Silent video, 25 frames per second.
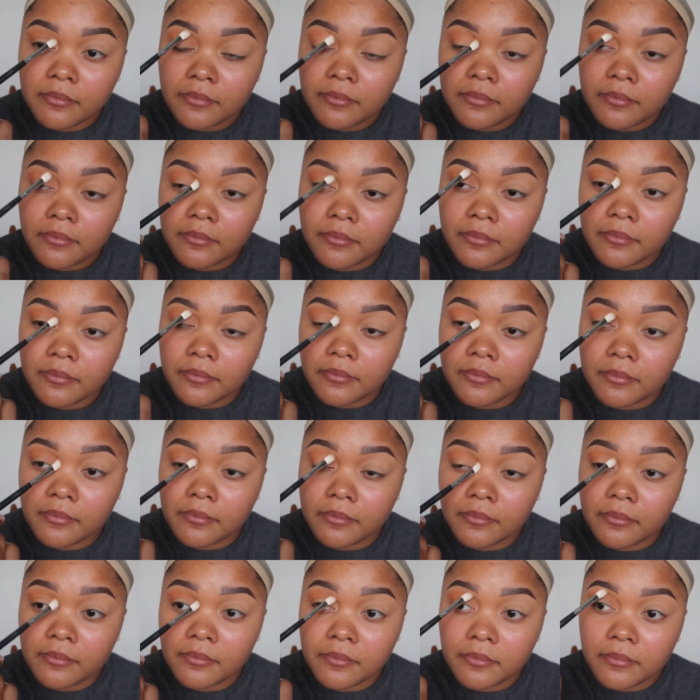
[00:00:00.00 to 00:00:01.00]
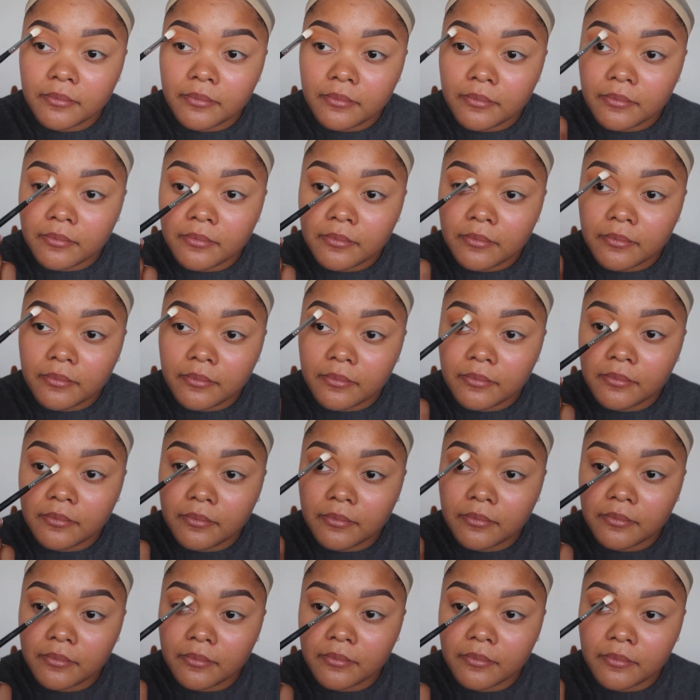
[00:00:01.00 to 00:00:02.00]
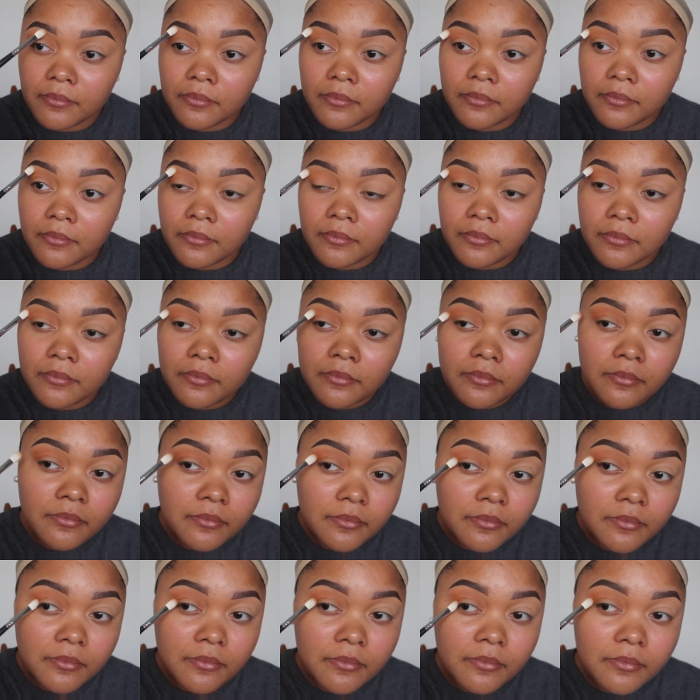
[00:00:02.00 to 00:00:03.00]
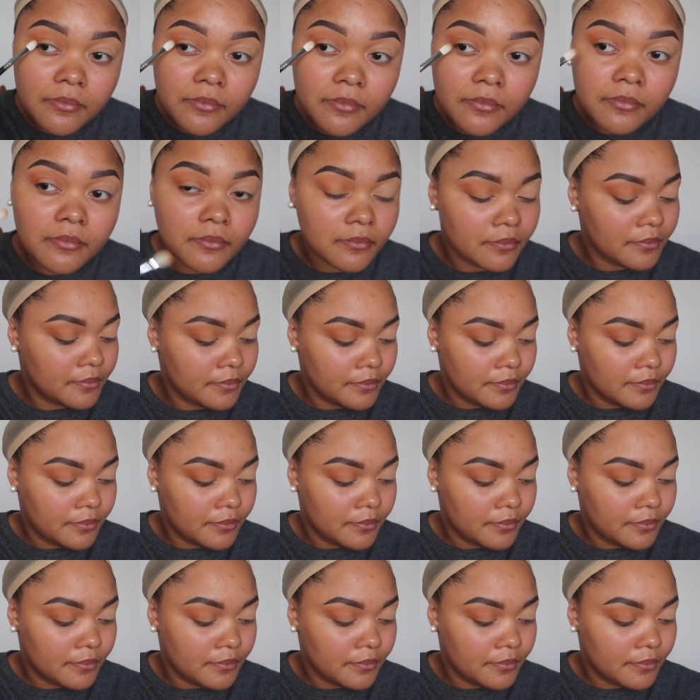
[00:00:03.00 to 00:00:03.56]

(silence)